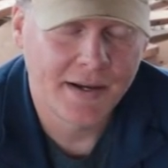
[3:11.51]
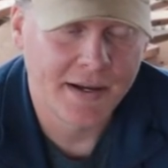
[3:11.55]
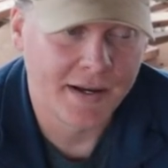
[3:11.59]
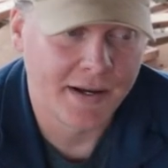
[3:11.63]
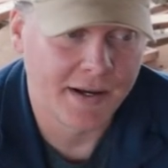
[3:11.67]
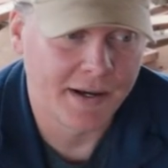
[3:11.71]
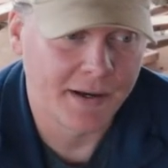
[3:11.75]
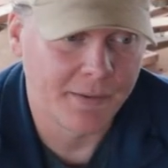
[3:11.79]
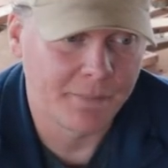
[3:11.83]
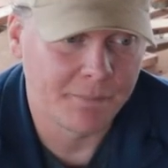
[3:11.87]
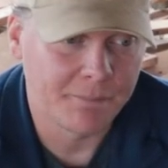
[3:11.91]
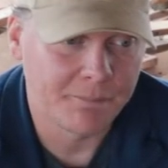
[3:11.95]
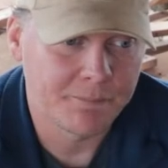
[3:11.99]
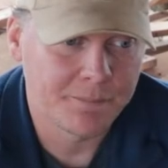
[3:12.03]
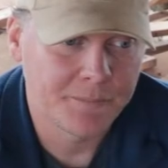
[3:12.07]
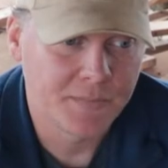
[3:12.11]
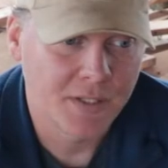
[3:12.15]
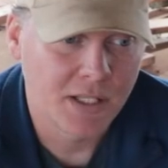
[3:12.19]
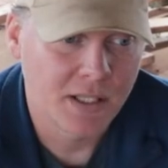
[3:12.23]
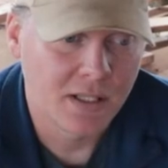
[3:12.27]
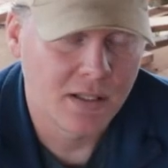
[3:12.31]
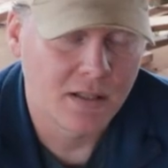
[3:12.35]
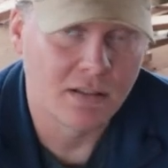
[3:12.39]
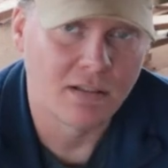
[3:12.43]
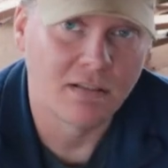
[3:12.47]
Um,
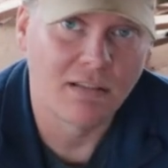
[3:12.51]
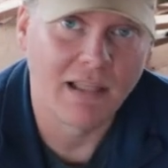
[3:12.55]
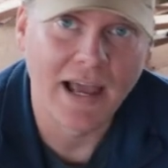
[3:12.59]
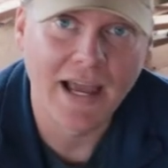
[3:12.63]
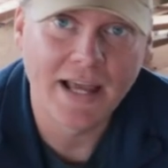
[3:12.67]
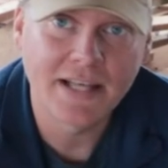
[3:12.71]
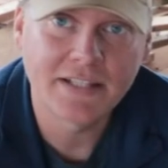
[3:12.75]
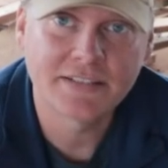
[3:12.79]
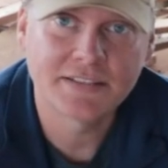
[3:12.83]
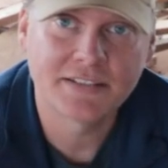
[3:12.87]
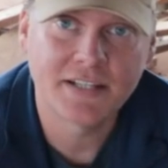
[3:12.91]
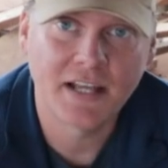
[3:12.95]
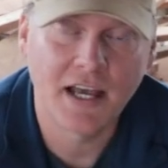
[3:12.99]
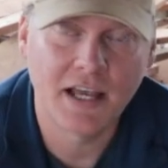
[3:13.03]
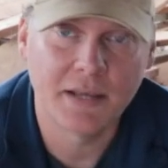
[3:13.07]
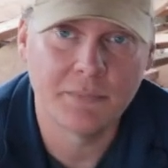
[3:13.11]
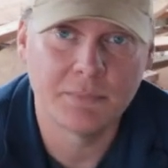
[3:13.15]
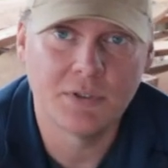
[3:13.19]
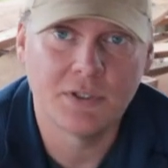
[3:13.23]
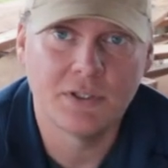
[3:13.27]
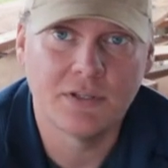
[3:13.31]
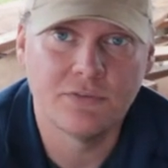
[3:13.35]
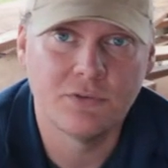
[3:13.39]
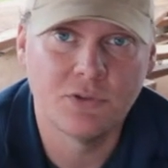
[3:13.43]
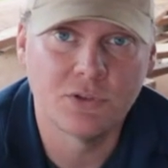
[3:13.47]
last
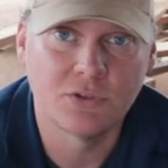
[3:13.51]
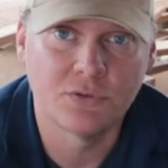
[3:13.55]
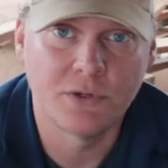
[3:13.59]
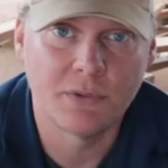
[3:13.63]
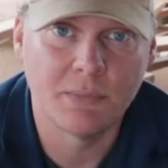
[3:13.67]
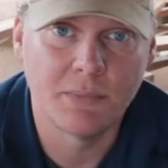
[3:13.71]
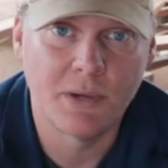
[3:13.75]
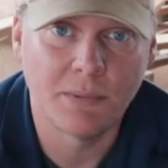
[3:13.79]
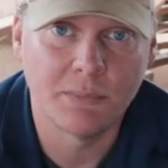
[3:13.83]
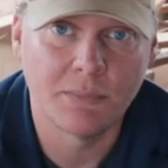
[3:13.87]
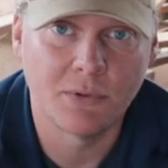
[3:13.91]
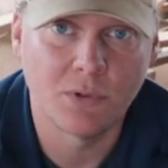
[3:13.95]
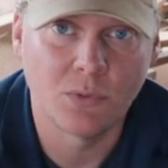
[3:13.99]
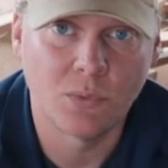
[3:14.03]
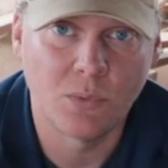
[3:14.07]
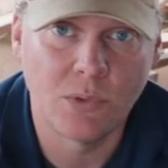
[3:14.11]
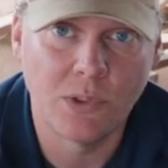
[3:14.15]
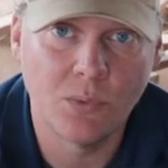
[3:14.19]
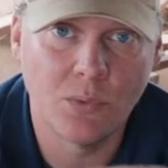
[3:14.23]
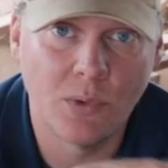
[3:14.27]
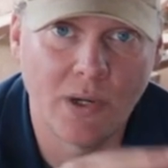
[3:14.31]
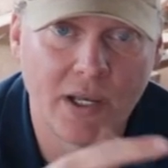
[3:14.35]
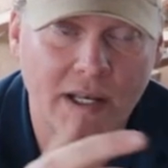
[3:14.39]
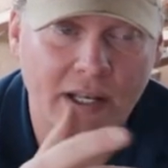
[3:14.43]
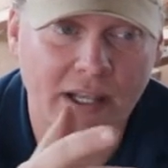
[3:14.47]
time, if you'll remember,
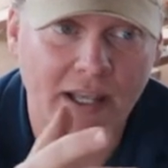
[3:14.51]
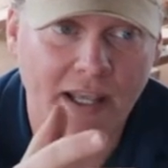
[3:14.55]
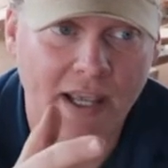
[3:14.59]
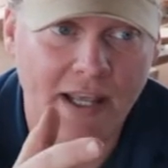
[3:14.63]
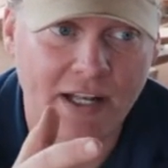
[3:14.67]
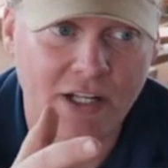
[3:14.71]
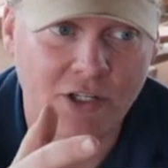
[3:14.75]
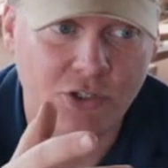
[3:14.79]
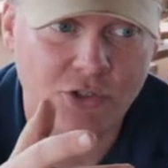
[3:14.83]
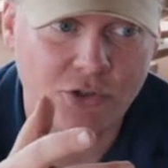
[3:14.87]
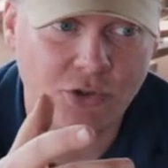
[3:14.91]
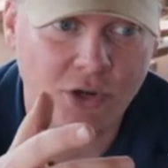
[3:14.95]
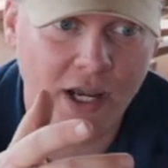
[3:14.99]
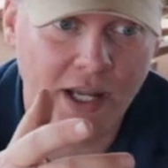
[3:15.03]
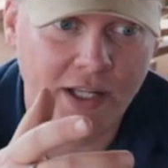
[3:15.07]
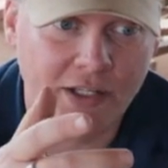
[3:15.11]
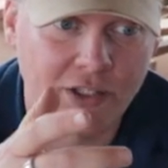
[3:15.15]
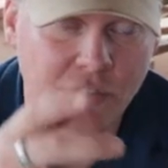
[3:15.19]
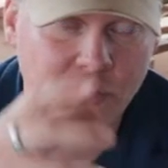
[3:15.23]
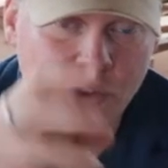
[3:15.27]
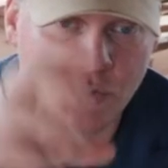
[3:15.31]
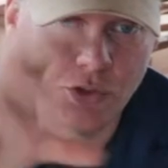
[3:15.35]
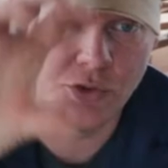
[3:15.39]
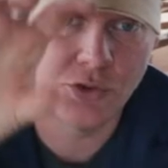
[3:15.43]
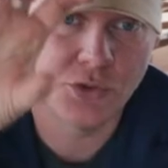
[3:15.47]
we went ahead and tried
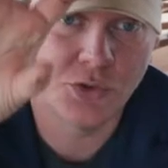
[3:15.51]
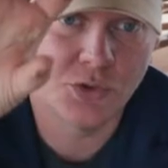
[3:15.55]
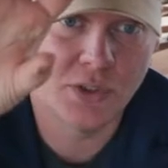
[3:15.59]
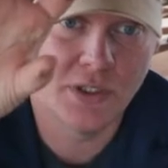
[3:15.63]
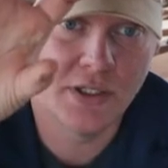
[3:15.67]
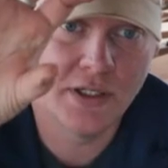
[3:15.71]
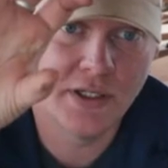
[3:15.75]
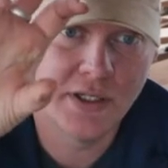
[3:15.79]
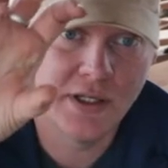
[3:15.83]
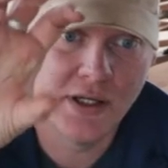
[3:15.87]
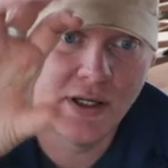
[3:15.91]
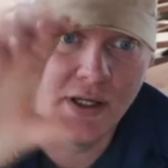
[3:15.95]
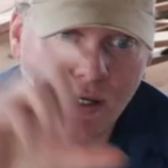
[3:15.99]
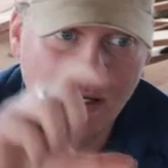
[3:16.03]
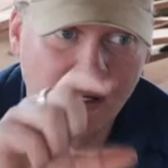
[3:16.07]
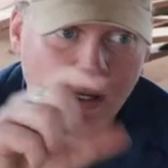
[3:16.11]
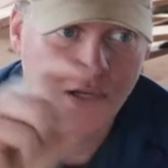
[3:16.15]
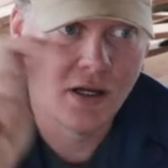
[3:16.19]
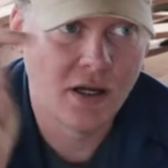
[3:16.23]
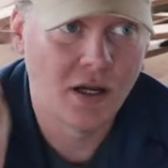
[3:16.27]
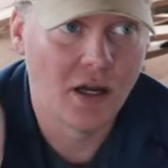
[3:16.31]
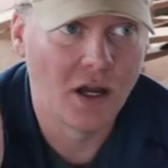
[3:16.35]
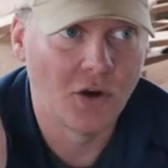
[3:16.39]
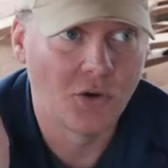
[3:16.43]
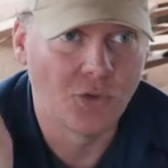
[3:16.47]
to do
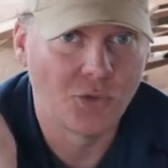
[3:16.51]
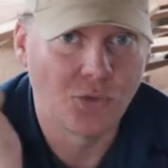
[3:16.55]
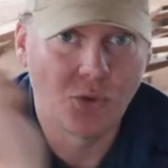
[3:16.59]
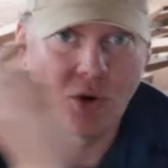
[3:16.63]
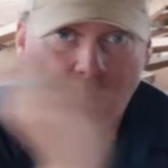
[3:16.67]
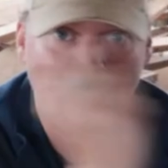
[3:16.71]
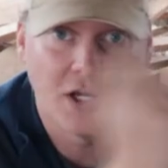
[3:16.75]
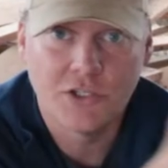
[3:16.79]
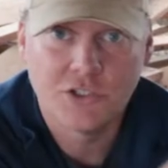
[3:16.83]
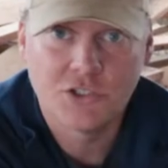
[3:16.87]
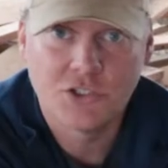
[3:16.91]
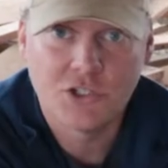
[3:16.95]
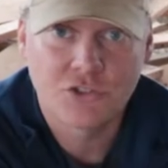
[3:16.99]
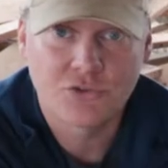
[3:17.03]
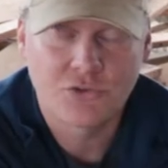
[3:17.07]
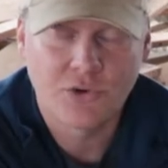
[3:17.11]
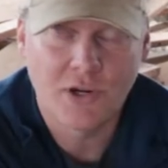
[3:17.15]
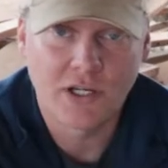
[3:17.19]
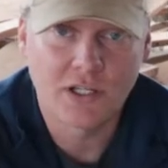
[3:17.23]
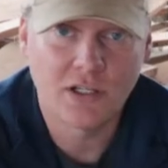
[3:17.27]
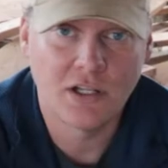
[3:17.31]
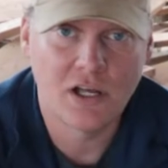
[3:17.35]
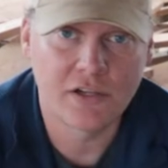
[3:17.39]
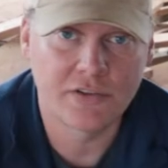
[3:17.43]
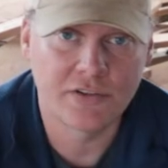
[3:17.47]
a run just
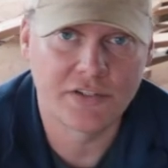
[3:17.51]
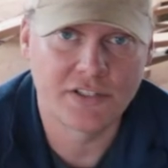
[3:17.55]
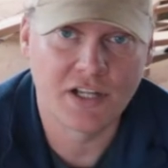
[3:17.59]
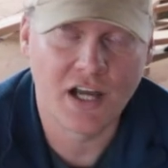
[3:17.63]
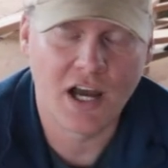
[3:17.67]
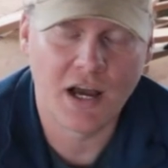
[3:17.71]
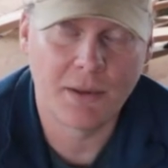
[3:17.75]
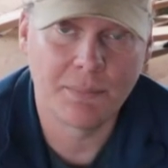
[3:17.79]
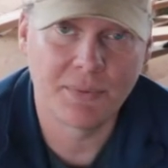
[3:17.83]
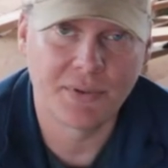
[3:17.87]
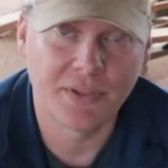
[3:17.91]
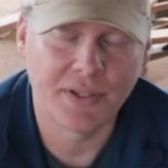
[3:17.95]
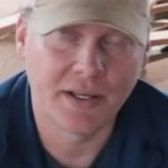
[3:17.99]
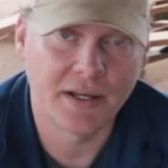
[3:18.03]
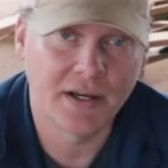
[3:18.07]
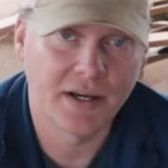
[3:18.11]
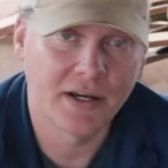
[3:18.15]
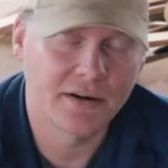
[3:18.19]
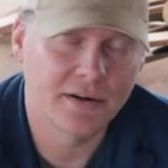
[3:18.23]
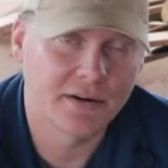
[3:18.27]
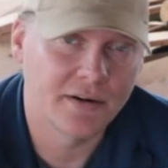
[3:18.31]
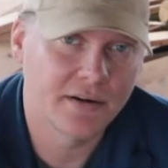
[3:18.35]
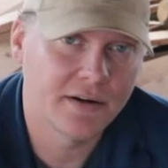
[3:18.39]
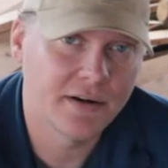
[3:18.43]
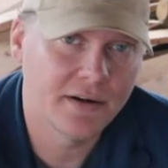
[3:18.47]
right along the top of the
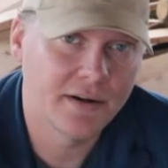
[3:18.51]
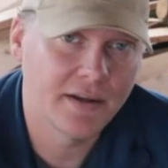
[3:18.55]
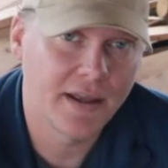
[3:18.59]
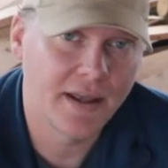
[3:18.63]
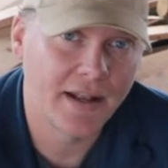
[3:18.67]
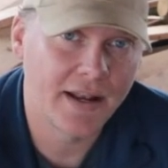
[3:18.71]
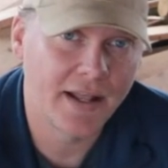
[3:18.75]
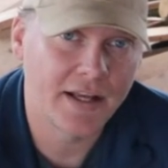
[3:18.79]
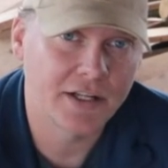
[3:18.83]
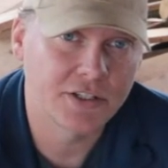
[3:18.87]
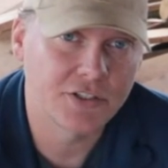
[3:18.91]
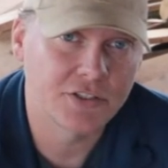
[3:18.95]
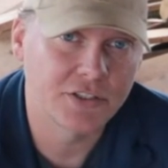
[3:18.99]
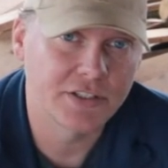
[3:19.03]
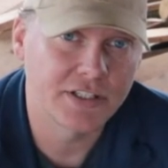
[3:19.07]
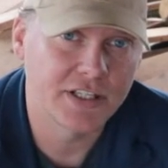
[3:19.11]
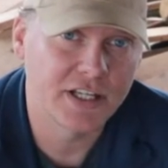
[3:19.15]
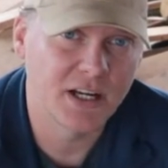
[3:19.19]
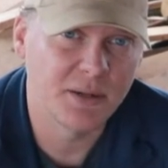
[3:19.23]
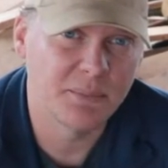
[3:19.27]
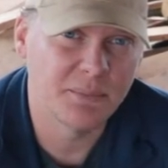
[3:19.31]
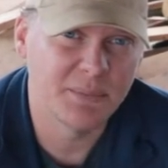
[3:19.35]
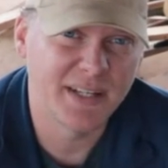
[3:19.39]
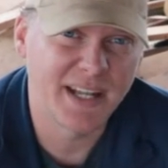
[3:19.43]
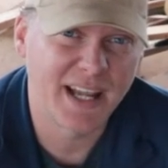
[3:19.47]
gutter and actually
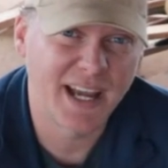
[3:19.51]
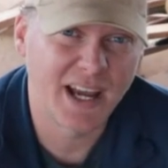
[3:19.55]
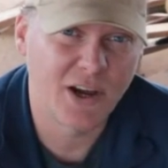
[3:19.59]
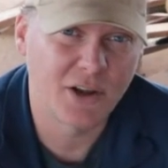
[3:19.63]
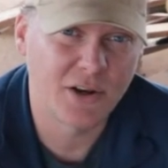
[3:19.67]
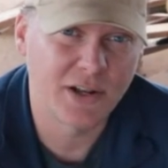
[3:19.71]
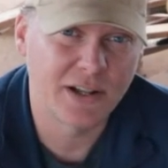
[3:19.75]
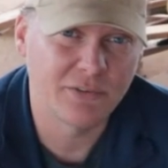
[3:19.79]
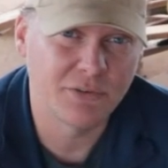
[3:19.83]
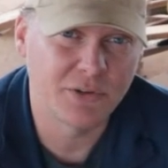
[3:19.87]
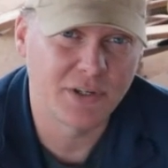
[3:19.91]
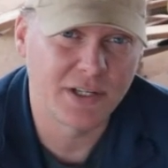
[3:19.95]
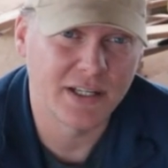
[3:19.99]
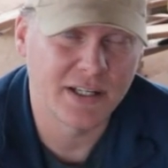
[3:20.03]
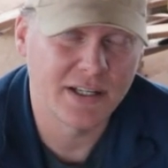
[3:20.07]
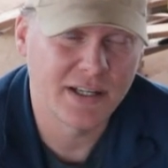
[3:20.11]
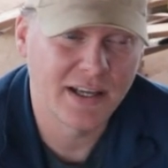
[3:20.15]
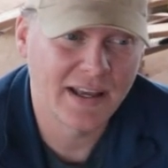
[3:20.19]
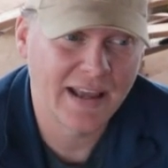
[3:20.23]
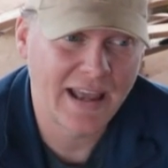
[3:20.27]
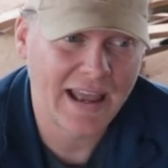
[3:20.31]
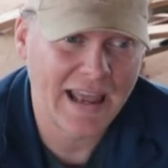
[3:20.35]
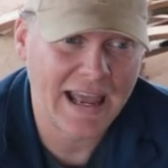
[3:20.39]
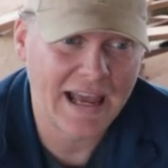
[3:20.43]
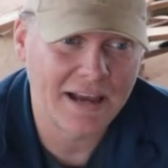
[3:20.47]
come down every
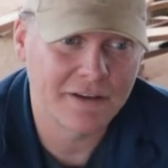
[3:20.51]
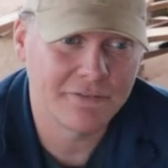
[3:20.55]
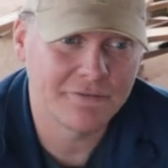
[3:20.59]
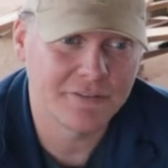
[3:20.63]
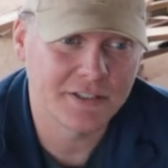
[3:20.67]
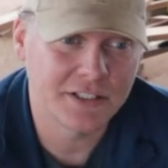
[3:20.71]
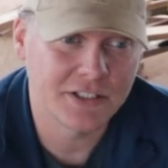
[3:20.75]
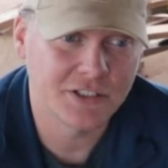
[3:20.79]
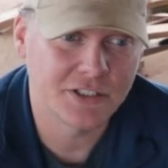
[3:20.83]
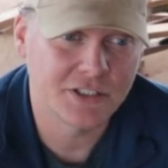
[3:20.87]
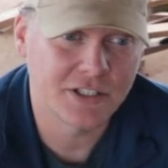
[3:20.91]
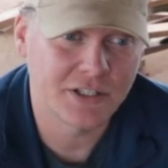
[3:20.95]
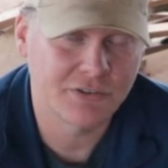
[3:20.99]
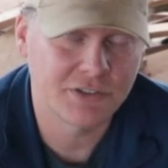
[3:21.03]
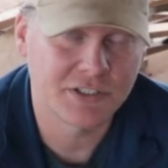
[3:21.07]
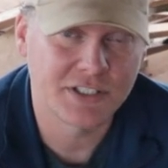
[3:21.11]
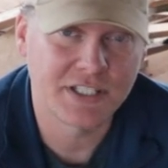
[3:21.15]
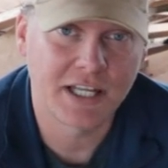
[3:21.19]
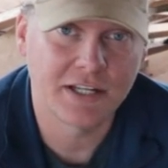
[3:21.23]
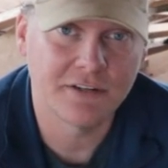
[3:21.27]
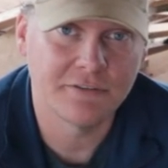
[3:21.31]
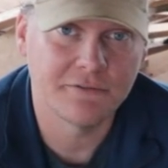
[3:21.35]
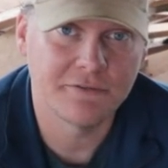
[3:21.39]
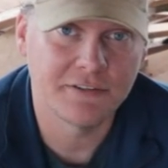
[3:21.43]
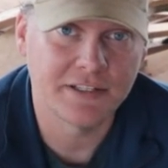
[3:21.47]
half inch every
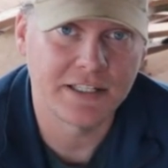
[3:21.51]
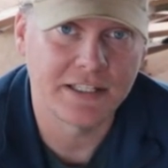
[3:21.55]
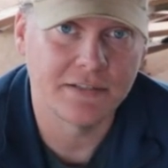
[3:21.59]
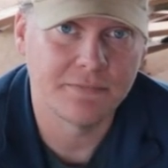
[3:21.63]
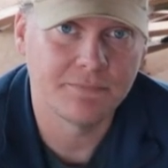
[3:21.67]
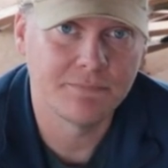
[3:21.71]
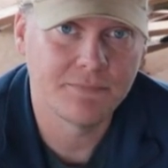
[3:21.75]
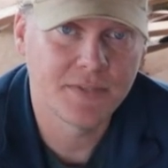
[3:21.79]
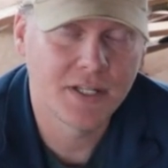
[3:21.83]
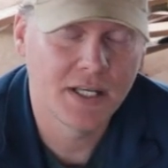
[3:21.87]
10 feet.